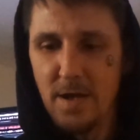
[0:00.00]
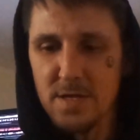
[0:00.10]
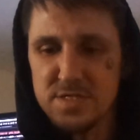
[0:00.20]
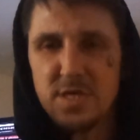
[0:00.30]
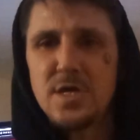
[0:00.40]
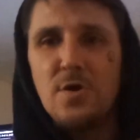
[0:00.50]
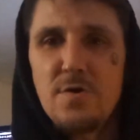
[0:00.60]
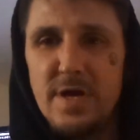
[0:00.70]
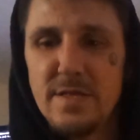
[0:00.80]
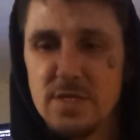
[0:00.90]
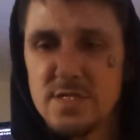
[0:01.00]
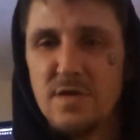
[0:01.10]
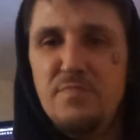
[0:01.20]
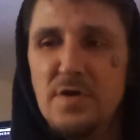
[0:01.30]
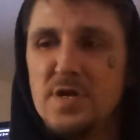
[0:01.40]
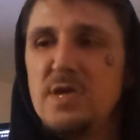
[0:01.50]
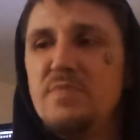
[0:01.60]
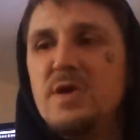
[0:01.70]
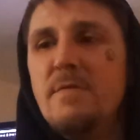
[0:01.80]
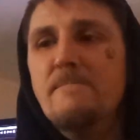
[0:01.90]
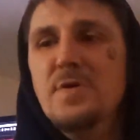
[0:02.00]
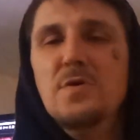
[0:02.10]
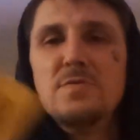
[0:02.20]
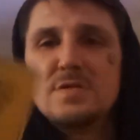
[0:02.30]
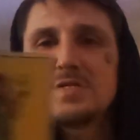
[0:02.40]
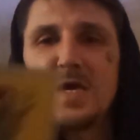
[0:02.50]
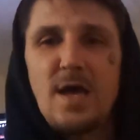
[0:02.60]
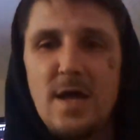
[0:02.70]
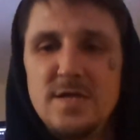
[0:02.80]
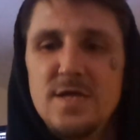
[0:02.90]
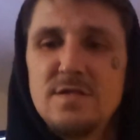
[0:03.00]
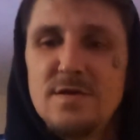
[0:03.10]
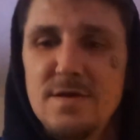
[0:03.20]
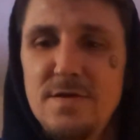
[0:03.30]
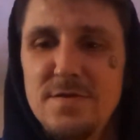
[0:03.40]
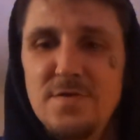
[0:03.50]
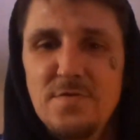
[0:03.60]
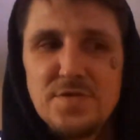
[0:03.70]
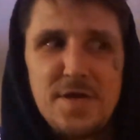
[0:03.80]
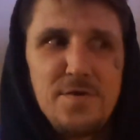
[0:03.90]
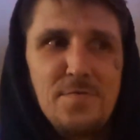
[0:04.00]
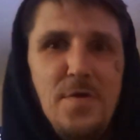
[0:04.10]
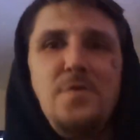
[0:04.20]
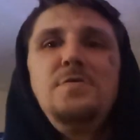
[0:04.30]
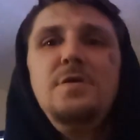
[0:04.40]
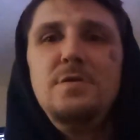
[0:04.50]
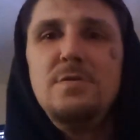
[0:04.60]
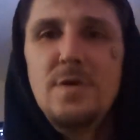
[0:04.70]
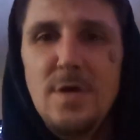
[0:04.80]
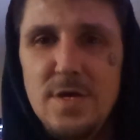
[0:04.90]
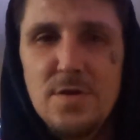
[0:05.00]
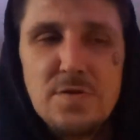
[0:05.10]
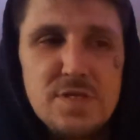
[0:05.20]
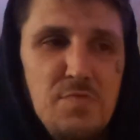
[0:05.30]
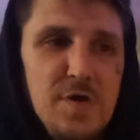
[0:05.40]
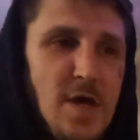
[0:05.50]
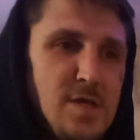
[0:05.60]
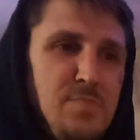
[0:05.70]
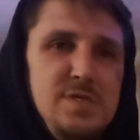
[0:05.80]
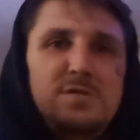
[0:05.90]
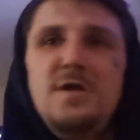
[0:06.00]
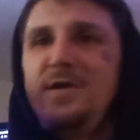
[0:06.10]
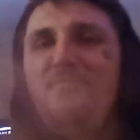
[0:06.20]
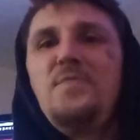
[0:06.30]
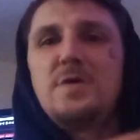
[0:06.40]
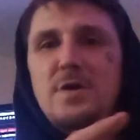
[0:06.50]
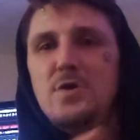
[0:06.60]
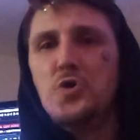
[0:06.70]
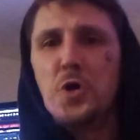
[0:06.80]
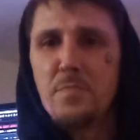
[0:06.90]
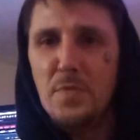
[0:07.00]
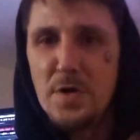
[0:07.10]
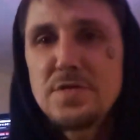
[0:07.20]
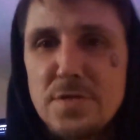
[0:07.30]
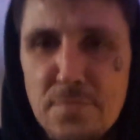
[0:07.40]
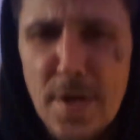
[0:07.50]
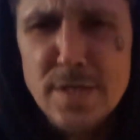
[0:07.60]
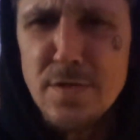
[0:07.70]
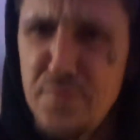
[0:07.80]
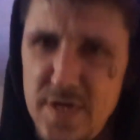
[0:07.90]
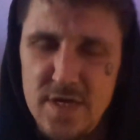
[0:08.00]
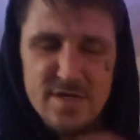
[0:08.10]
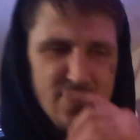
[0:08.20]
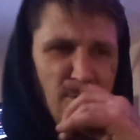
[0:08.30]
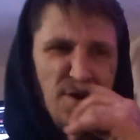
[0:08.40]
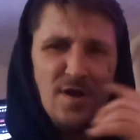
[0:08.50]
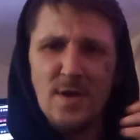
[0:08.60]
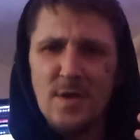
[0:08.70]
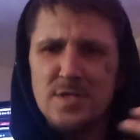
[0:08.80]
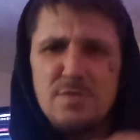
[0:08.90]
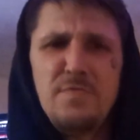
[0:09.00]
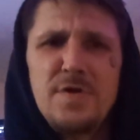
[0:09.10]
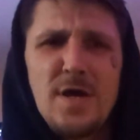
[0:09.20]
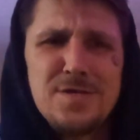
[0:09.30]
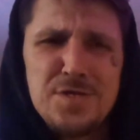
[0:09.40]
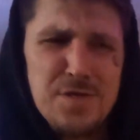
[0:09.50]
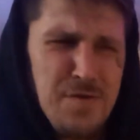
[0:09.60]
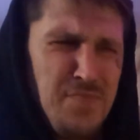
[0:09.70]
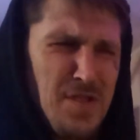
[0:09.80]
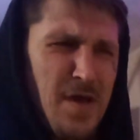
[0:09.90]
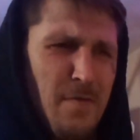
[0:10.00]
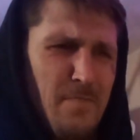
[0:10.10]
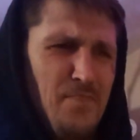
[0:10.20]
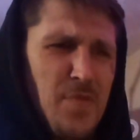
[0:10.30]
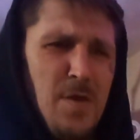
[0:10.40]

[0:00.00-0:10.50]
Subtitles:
security, the stability being built, and it's like, I need to, it's like you're learning. Some of you guys could be studying fucking cookbooks or recipes, or some of you guys just could be like,